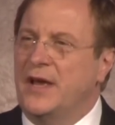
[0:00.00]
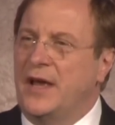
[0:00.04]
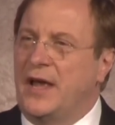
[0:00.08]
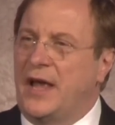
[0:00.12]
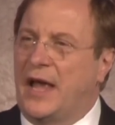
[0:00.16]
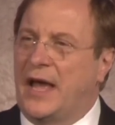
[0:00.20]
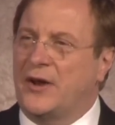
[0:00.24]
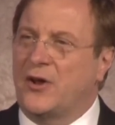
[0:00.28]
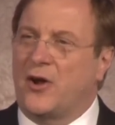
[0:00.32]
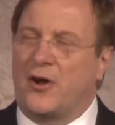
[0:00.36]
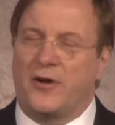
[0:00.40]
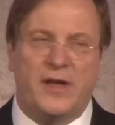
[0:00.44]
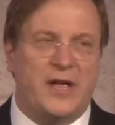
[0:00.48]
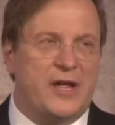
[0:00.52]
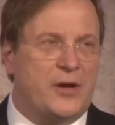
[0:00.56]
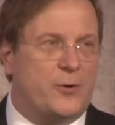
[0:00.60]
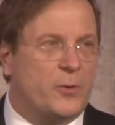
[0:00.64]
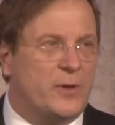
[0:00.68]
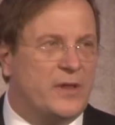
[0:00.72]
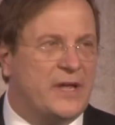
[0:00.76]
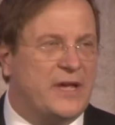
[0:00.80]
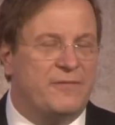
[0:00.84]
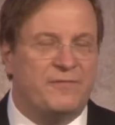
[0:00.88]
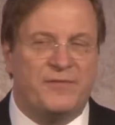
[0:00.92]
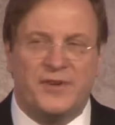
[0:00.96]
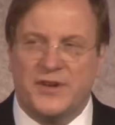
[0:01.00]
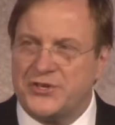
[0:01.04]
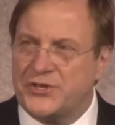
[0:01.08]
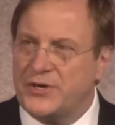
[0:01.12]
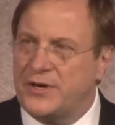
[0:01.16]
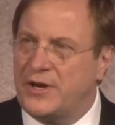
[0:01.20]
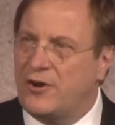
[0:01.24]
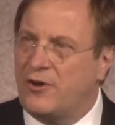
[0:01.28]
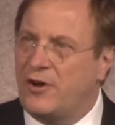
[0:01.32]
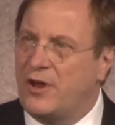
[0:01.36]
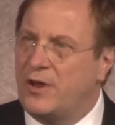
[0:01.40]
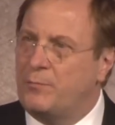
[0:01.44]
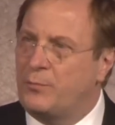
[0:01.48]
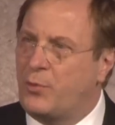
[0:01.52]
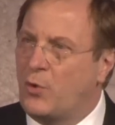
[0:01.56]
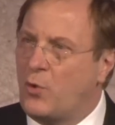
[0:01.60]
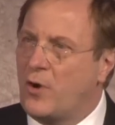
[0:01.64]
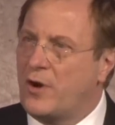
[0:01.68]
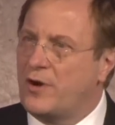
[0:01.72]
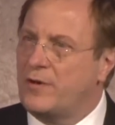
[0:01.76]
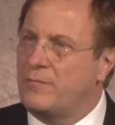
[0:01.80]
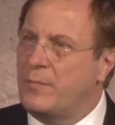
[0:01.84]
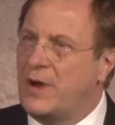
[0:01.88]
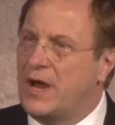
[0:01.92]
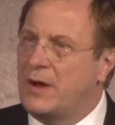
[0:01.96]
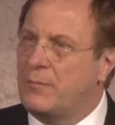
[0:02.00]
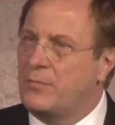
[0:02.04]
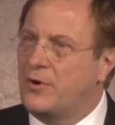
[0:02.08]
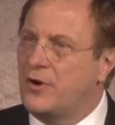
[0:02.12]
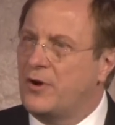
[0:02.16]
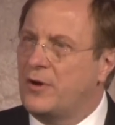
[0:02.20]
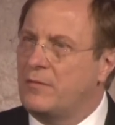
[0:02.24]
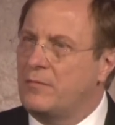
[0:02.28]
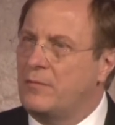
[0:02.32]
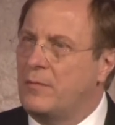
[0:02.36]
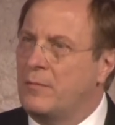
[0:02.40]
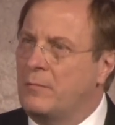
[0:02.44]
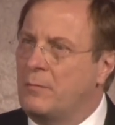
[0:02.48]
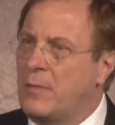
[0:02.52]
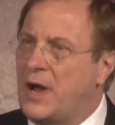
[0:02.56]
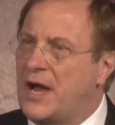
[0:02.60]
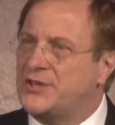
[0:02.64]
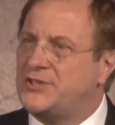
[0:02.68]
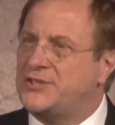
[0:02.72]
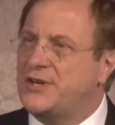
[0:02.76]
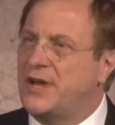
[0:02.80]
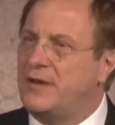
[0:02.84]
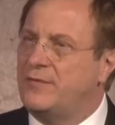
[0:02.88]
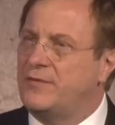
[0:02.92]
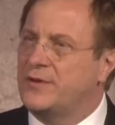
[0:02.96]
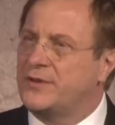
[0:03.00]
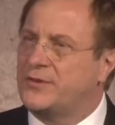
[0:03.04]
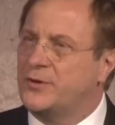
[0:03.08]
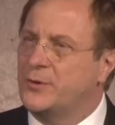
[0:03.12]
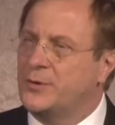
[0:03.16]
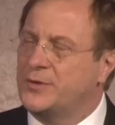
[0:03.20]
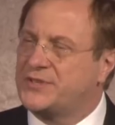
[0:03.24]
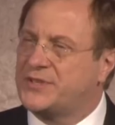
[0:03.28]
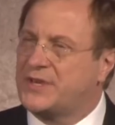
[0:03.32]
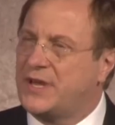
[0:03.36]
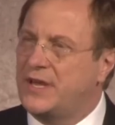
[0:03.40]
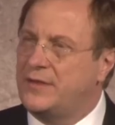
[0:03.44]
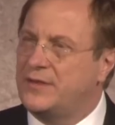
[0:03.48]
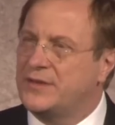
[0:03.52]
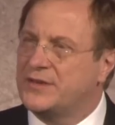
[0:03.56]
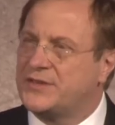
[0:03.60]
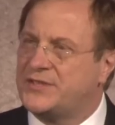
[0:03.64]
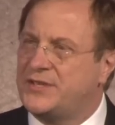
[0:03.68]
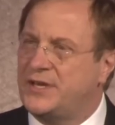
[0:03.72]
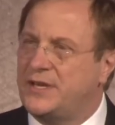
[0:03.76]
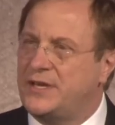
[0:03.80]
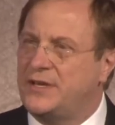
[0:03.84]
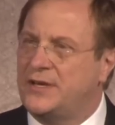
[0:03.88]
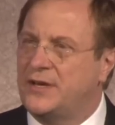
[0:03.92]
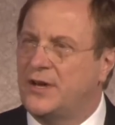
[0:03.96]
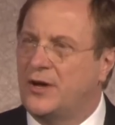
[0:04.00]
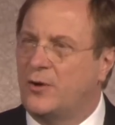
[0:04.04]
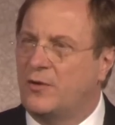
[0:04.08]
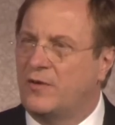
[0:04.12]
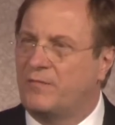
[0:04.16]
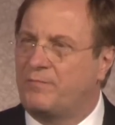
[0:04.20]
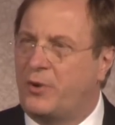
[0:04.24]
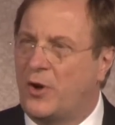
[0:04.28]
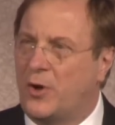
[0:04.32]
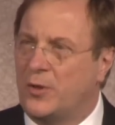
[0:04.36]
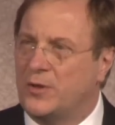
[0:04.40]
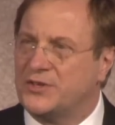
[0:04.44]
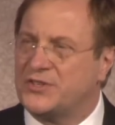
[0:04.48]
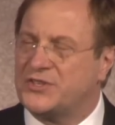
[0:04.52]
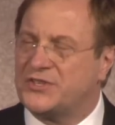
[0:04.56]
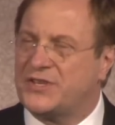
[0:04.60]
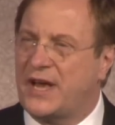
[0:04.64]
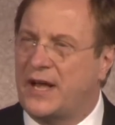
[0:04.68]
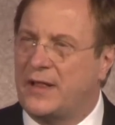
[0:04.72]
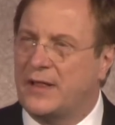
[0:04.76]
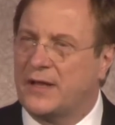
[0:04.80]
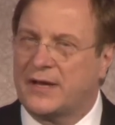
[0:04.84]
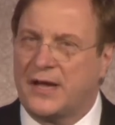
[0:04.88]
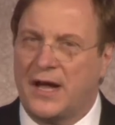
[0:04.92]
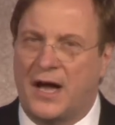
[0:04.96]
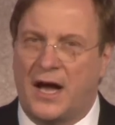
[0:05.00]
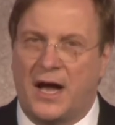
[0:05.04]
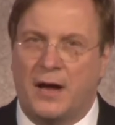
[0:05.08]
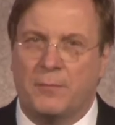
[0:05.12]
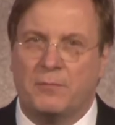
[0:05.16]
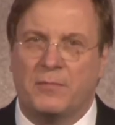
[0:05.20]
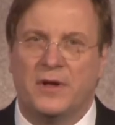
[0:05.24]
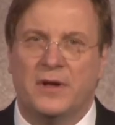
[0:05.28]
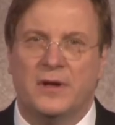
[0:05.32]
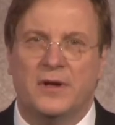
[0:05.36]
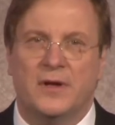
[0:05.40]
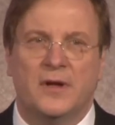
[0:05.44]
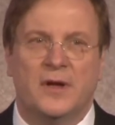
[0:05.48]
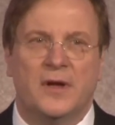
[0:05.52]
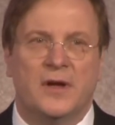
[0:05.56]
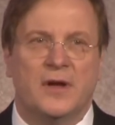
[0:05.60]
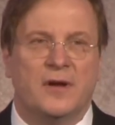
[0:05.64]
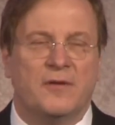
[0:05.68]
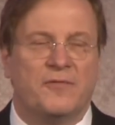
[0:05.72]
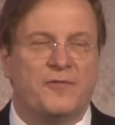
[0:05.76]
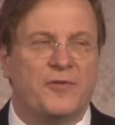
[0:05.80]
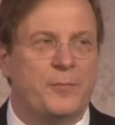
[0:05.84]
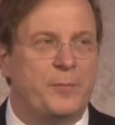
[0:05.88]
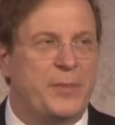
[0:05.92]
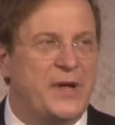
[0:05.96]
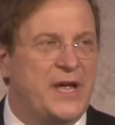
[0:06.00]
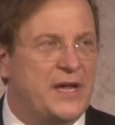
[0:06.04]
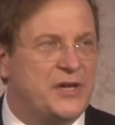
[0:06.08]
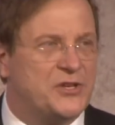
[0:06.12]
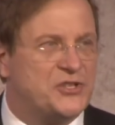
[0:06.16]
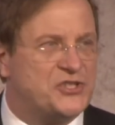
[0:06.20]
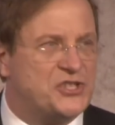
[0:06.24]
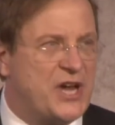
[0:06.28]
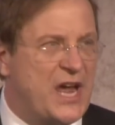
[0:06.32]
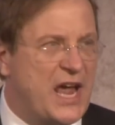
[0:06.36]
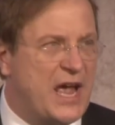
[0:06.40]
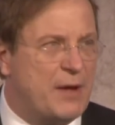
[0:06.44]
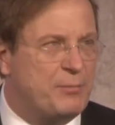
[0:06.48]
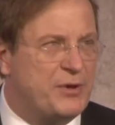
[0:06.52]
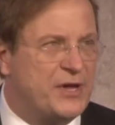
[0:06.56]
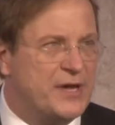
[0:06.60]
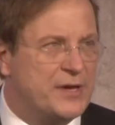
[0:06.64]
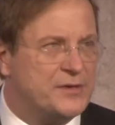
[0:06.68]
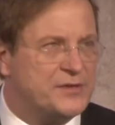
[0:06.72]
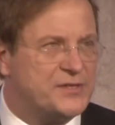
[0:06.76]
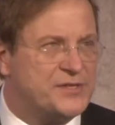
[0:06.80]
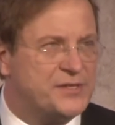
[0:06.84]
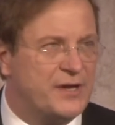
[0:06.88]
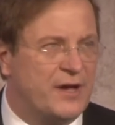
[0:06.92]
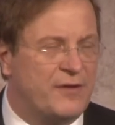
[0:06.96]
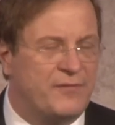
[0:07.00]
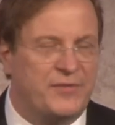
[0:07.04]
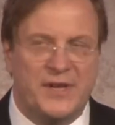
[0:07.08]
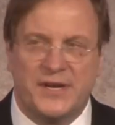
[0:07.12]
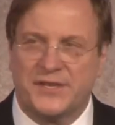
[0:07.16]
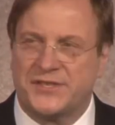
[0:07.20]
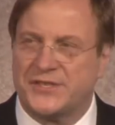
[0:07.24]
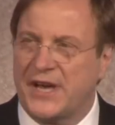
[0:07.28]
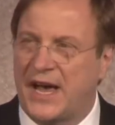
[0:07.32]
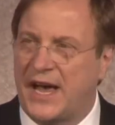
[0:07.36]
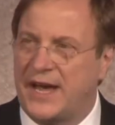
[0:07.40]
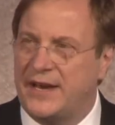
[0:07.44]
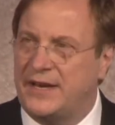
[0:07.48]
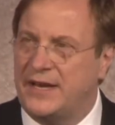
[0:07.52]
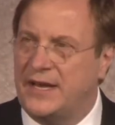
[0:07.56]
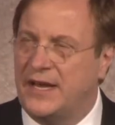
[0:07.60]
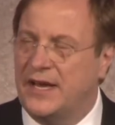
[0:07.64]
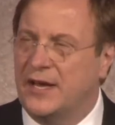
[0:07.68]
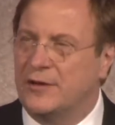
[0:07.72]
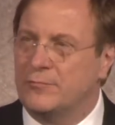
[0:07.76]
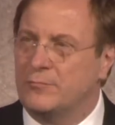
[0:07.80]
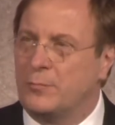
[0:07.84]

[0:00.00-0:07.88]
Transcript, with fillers: and our equally visionary board member, Maciej Witucki, the CEO of Polish Telecom, for being champions of this idea.